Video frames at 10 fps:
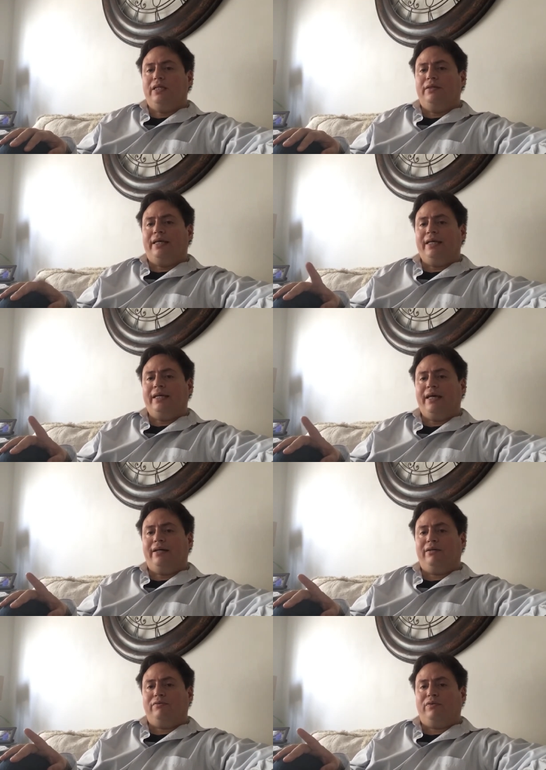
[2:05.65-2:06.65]
they
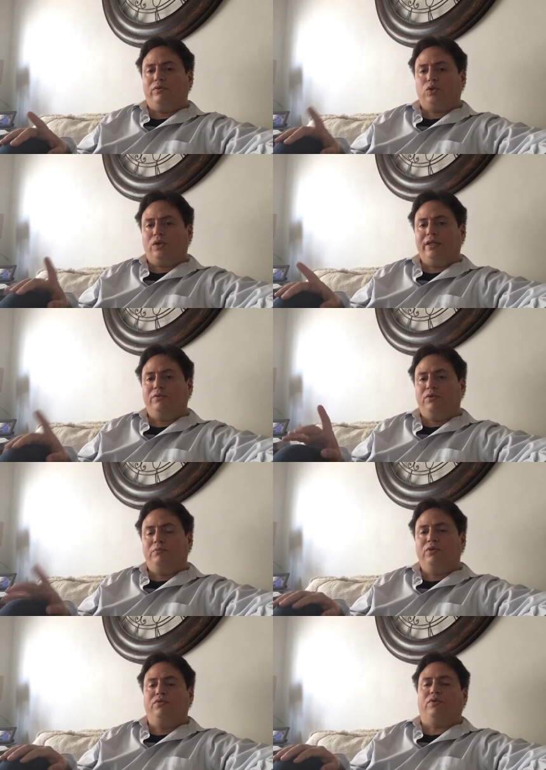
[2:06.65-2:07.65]
have trying to
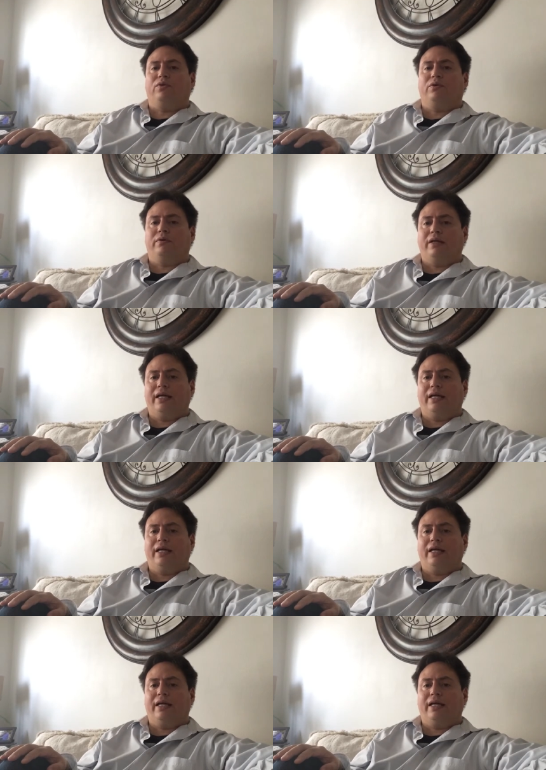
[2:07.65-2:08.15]
remove her,